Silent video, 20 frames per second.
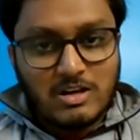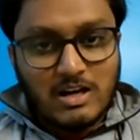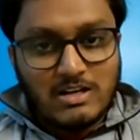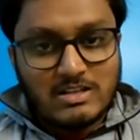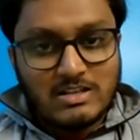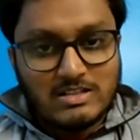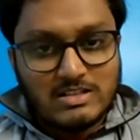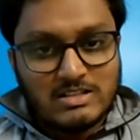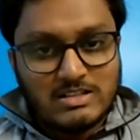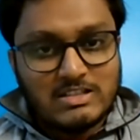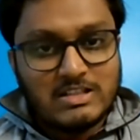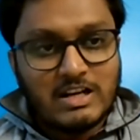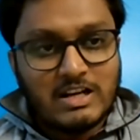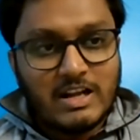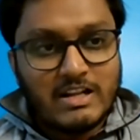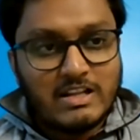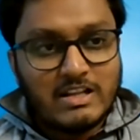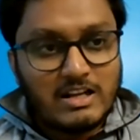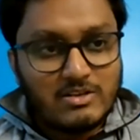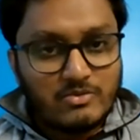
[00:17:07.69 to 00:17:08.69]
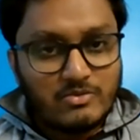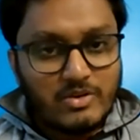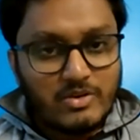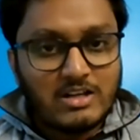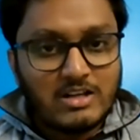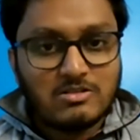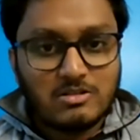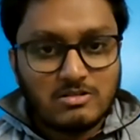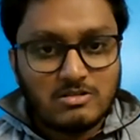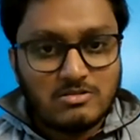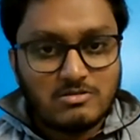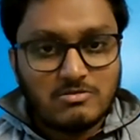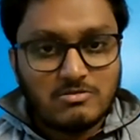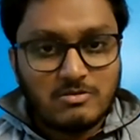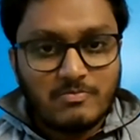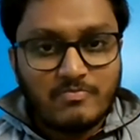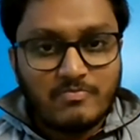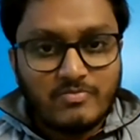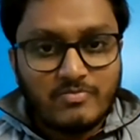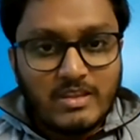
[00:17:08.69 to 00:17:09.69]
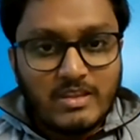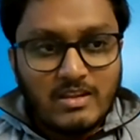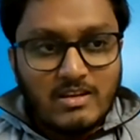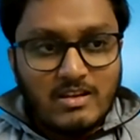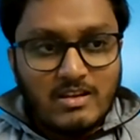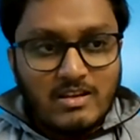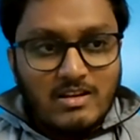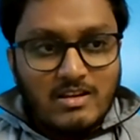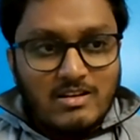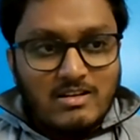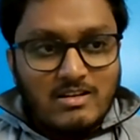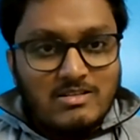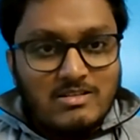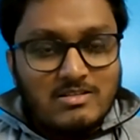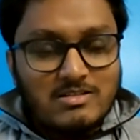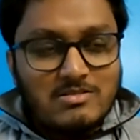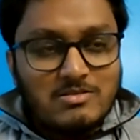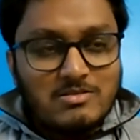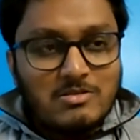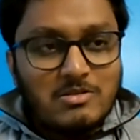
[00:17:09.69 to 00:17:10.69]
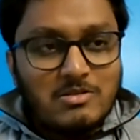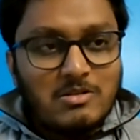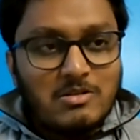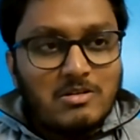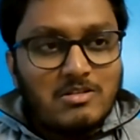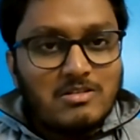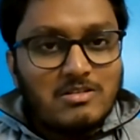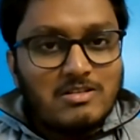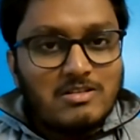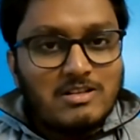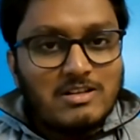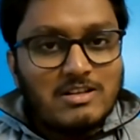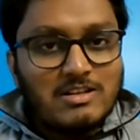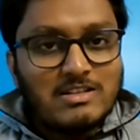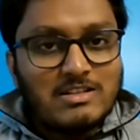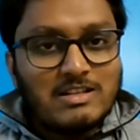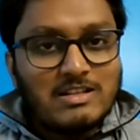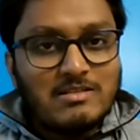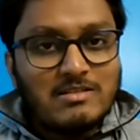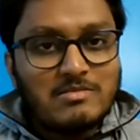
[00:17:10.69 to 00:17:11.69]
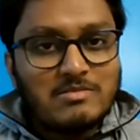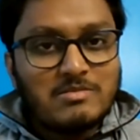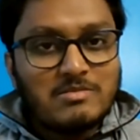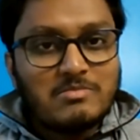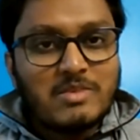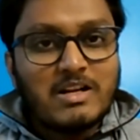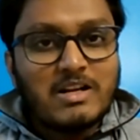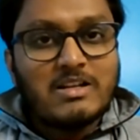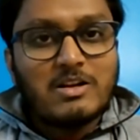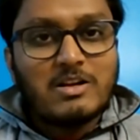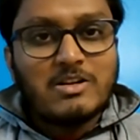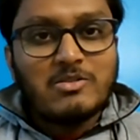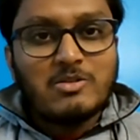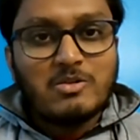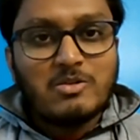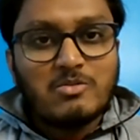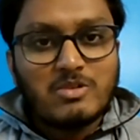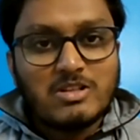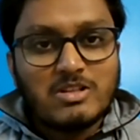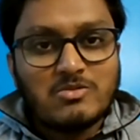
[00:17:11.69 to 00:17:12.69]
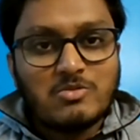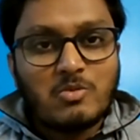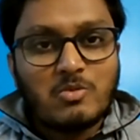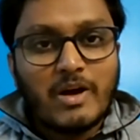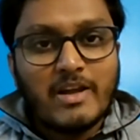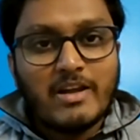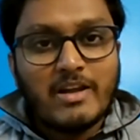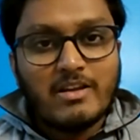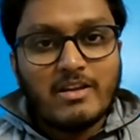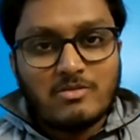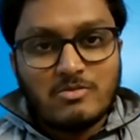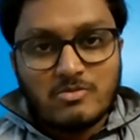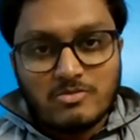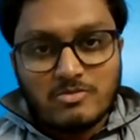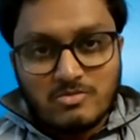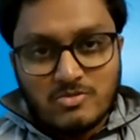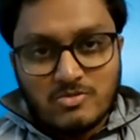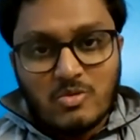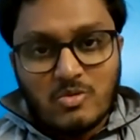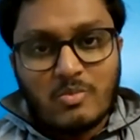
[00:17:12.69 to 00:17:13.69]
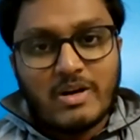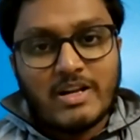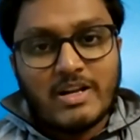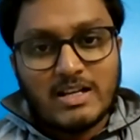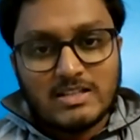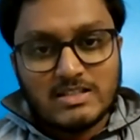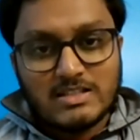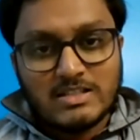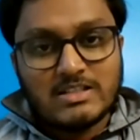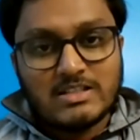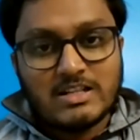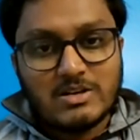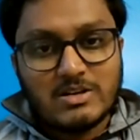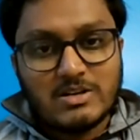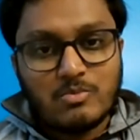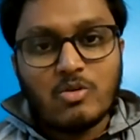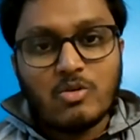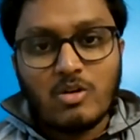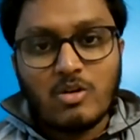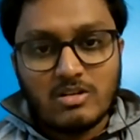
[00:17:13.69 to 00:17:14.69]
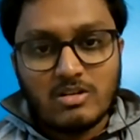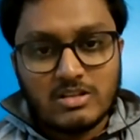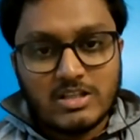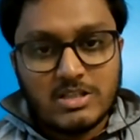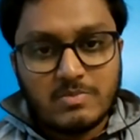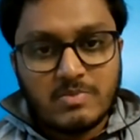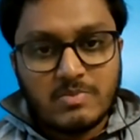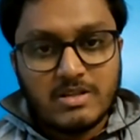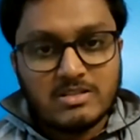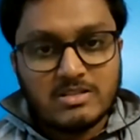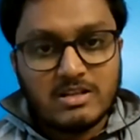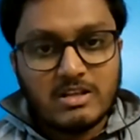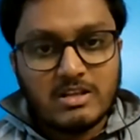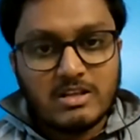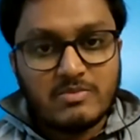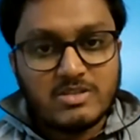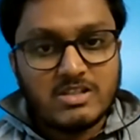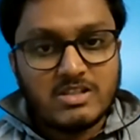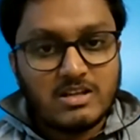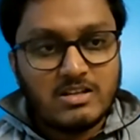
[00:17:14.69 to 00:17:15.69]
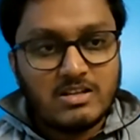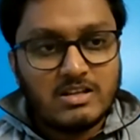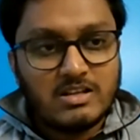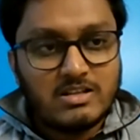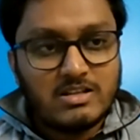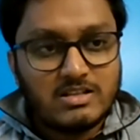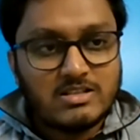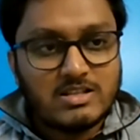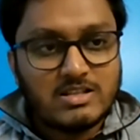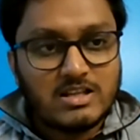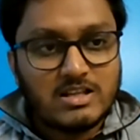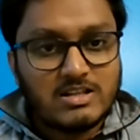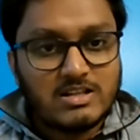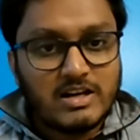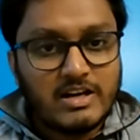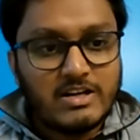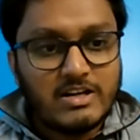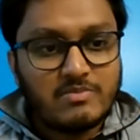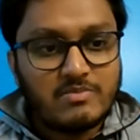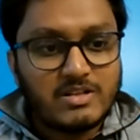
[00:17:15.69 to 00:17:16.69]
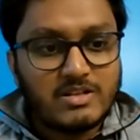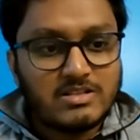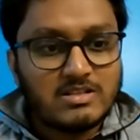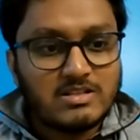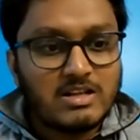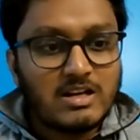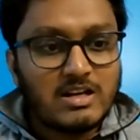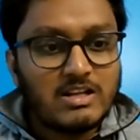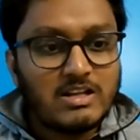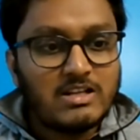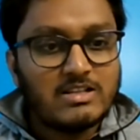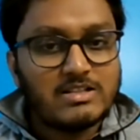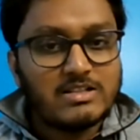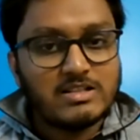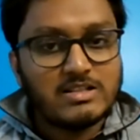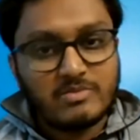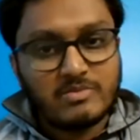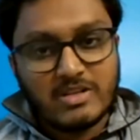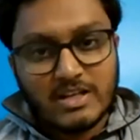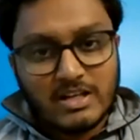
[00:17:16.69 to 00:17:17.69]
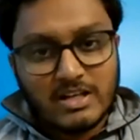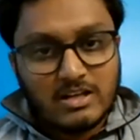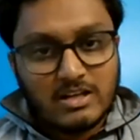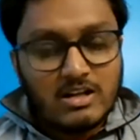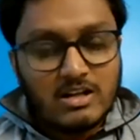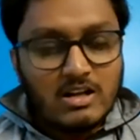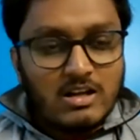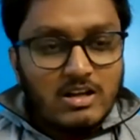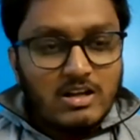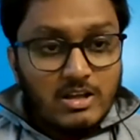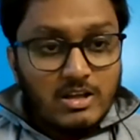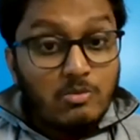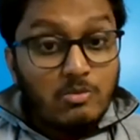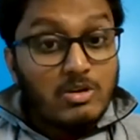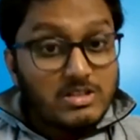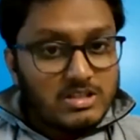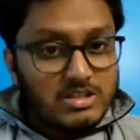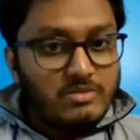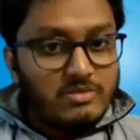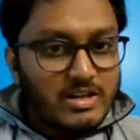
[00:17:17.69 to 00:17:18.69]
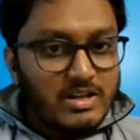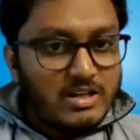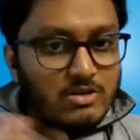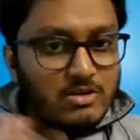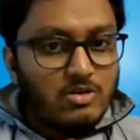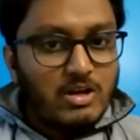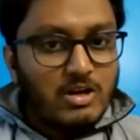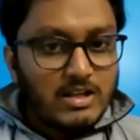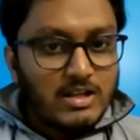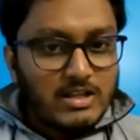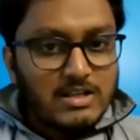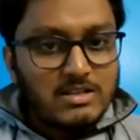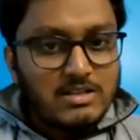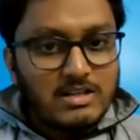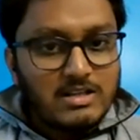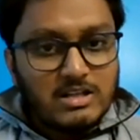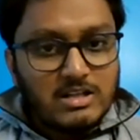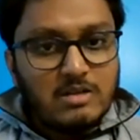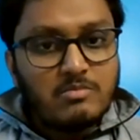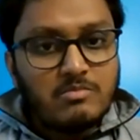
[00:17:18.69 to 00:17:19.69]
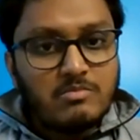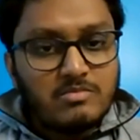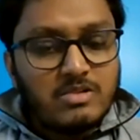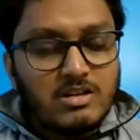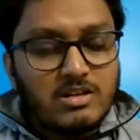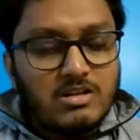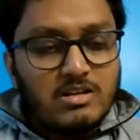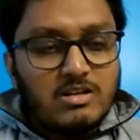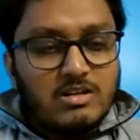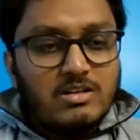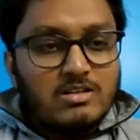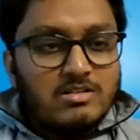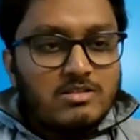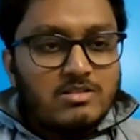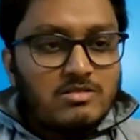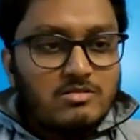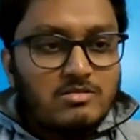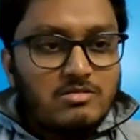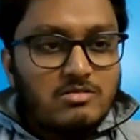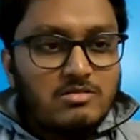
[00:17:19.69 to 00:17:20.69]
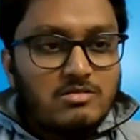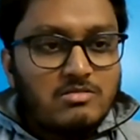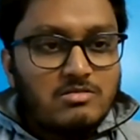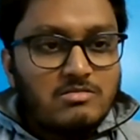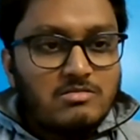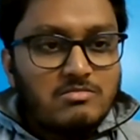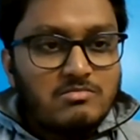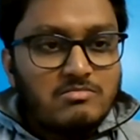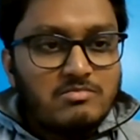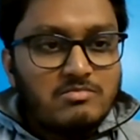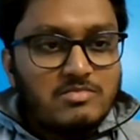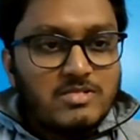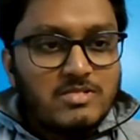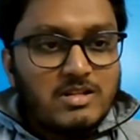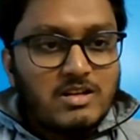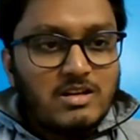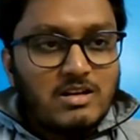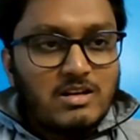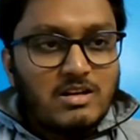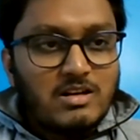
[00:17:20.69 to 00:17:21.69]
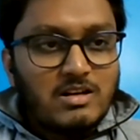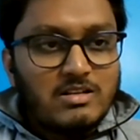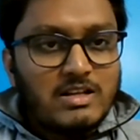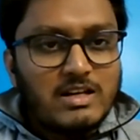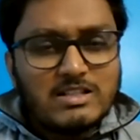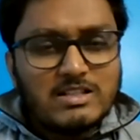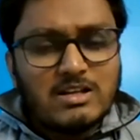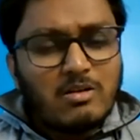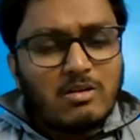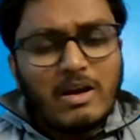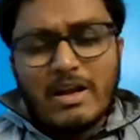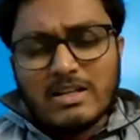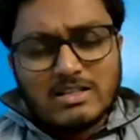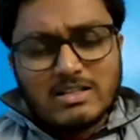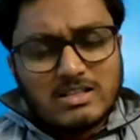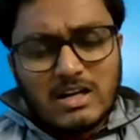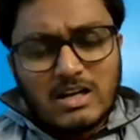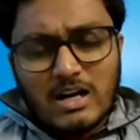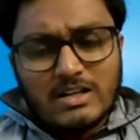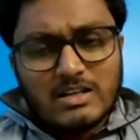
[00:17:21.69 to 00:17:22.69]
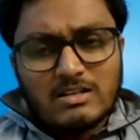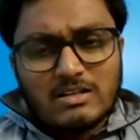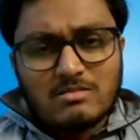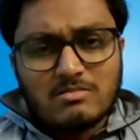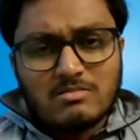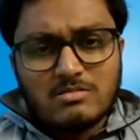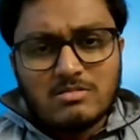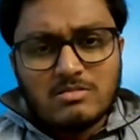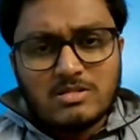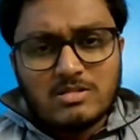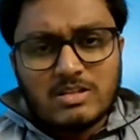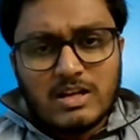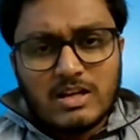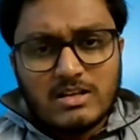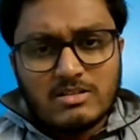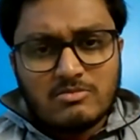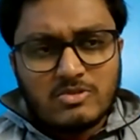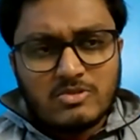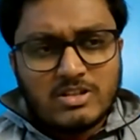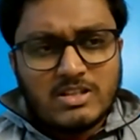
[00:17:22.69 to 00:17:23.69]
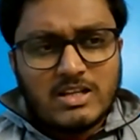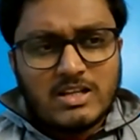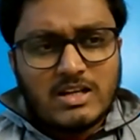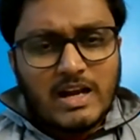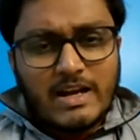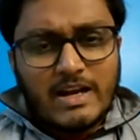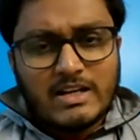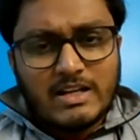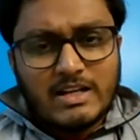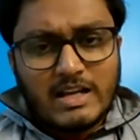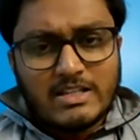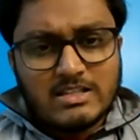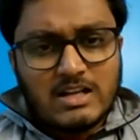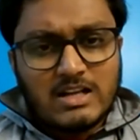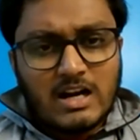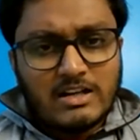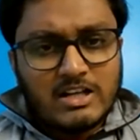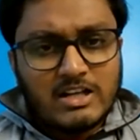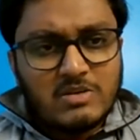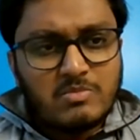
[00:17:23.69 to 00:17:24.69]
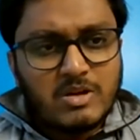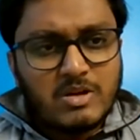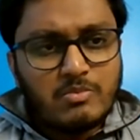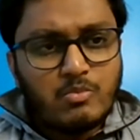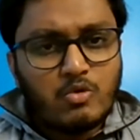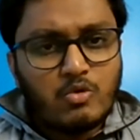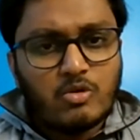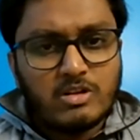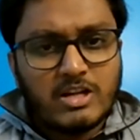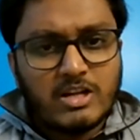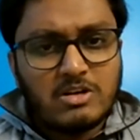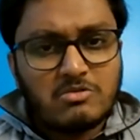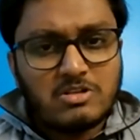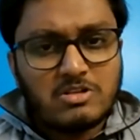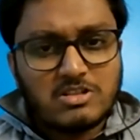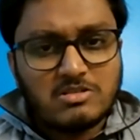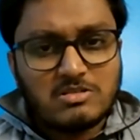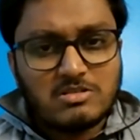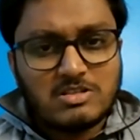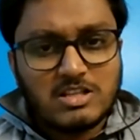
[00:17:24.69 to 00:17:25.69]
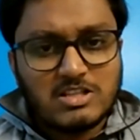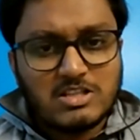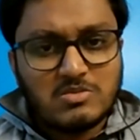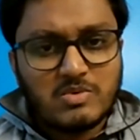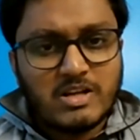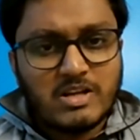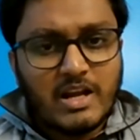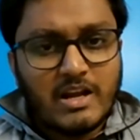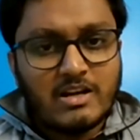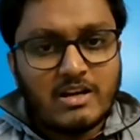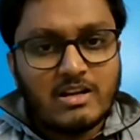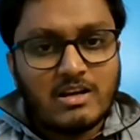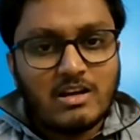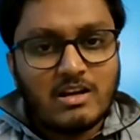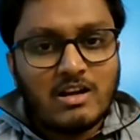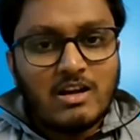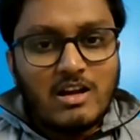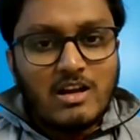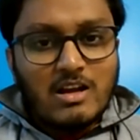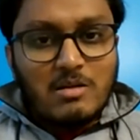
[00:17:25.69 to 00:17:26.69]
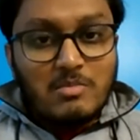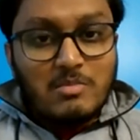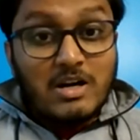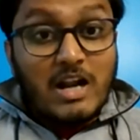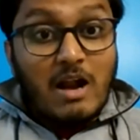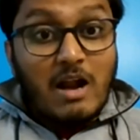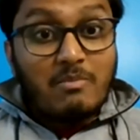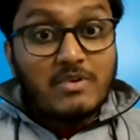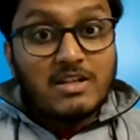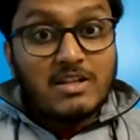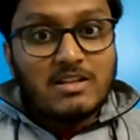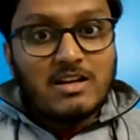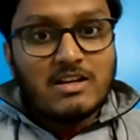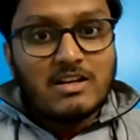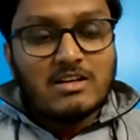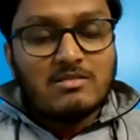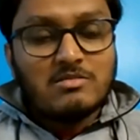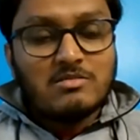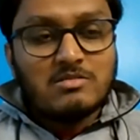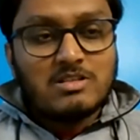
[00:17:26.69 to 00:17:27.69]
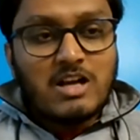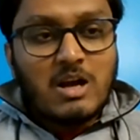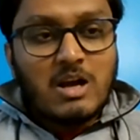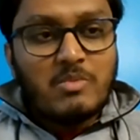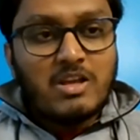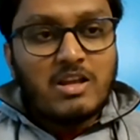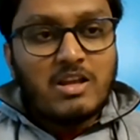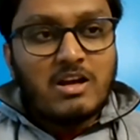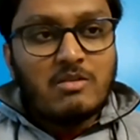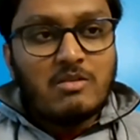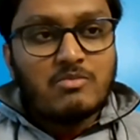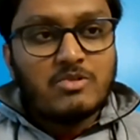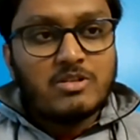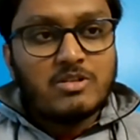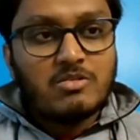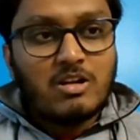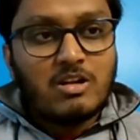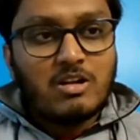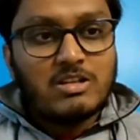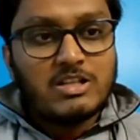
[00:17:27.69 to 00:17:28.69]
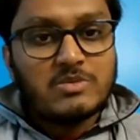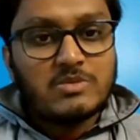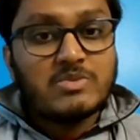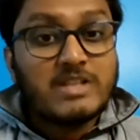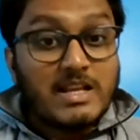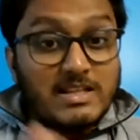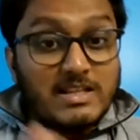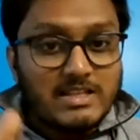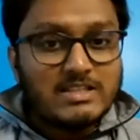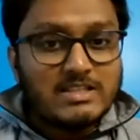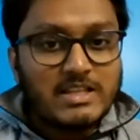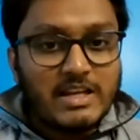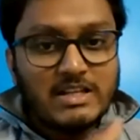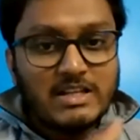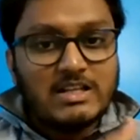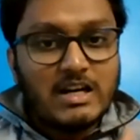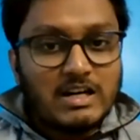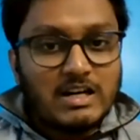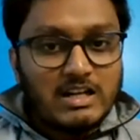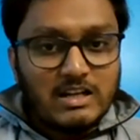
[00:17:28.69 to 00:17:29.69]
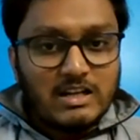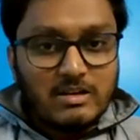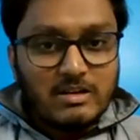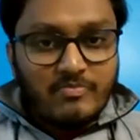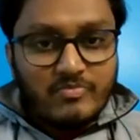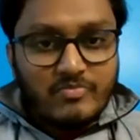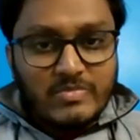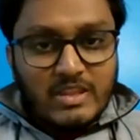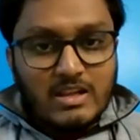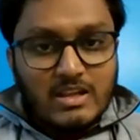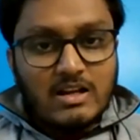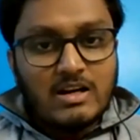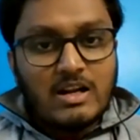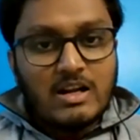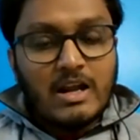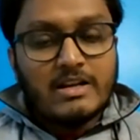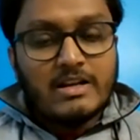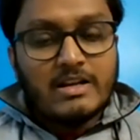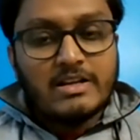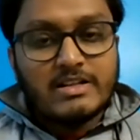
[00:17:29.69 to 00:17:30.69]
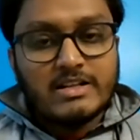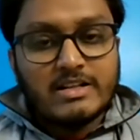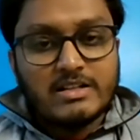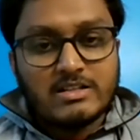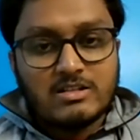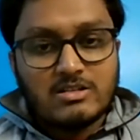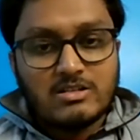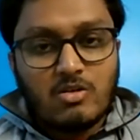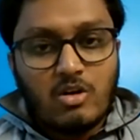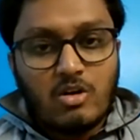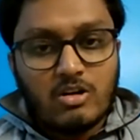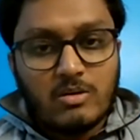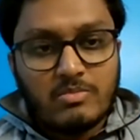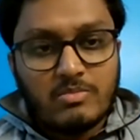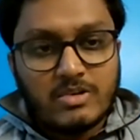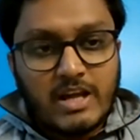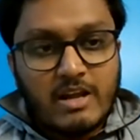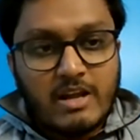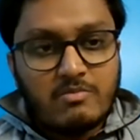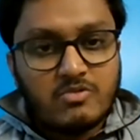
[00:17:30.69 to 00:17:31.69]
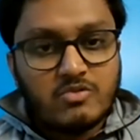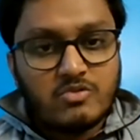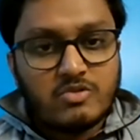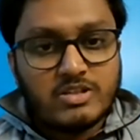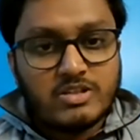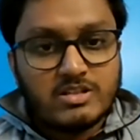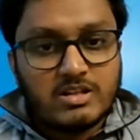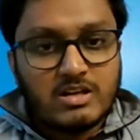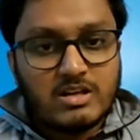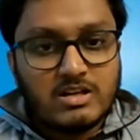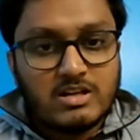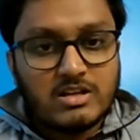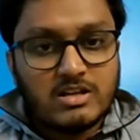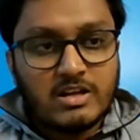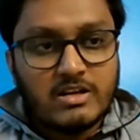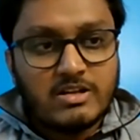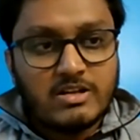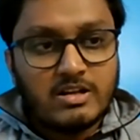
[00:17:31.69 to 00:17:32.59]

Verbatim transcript: You can't deny that fact also. Uh, so uh, my idea was why nobody has written a book on this person. He, he is such a great person and he is living in, he was living in Kolkata at that time. So that's how I started. That is with that idea, I started my book. That was just my idea. But after that, uh, coming up with all this, as I said earlier, that I needed a lot of time to research.